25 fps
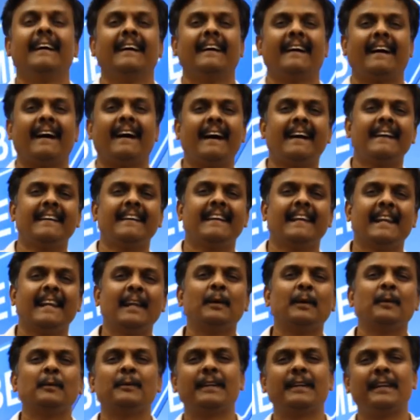Hi,
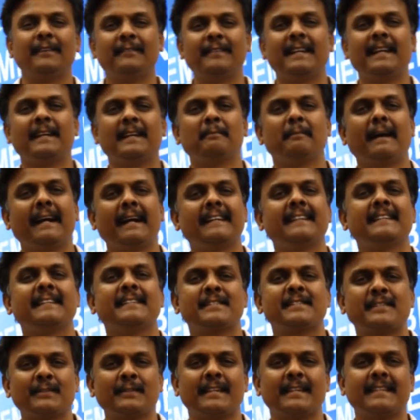hello, good evening, my dear
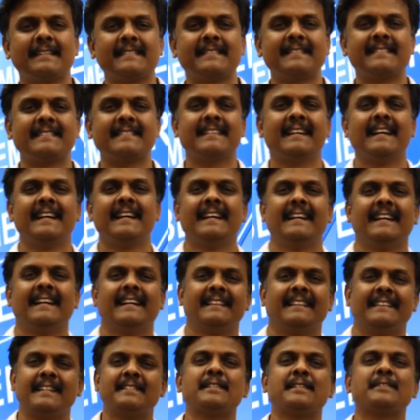students.
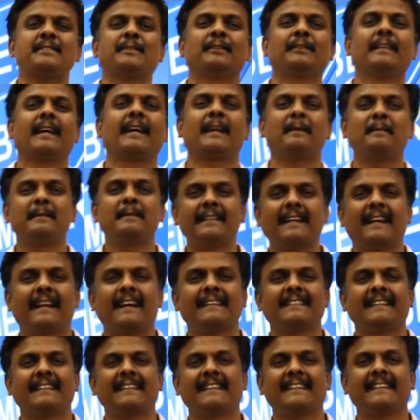This is Sundar
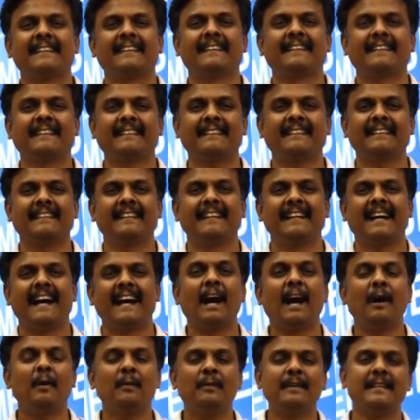Ravindranathan here.
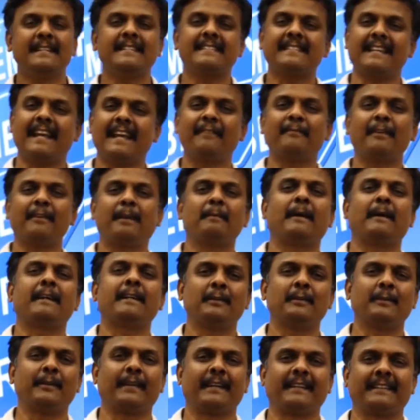How is everybody
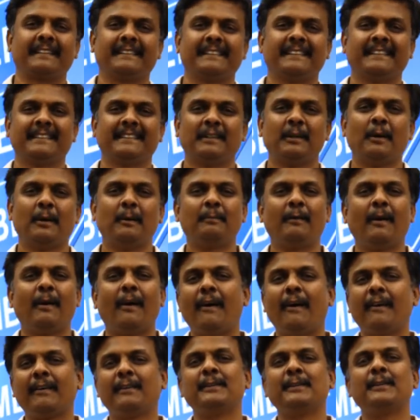doing? Hope
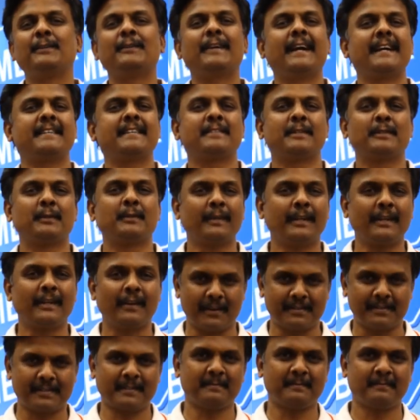all you guys are doing
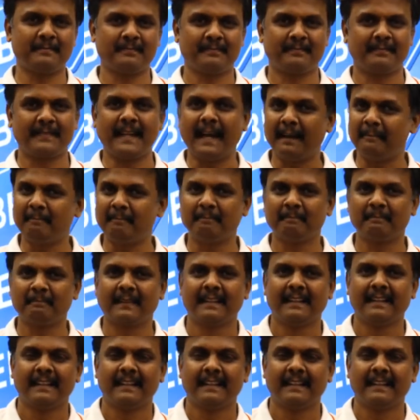awesome. Yeah?